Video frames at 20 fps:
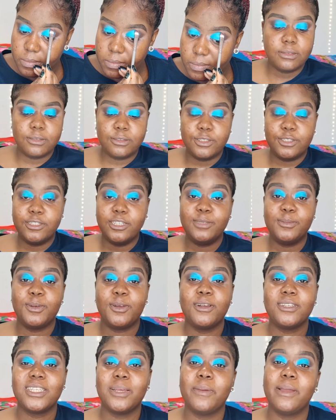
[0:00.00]
Just because I'm
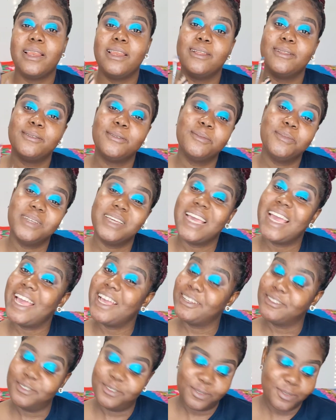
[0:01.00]
a little bit
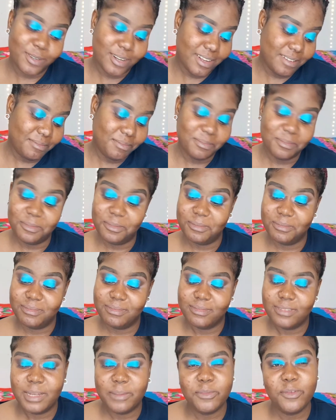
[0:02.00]
extra. No, I'm
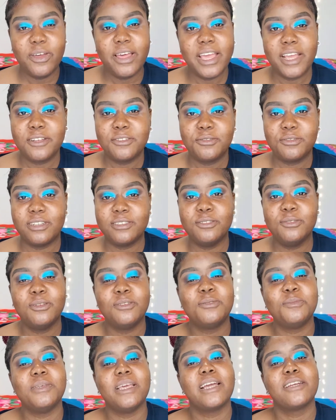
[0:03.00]
not extra, I just want to be
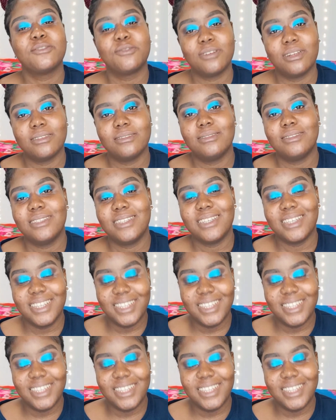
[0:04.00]
extra today.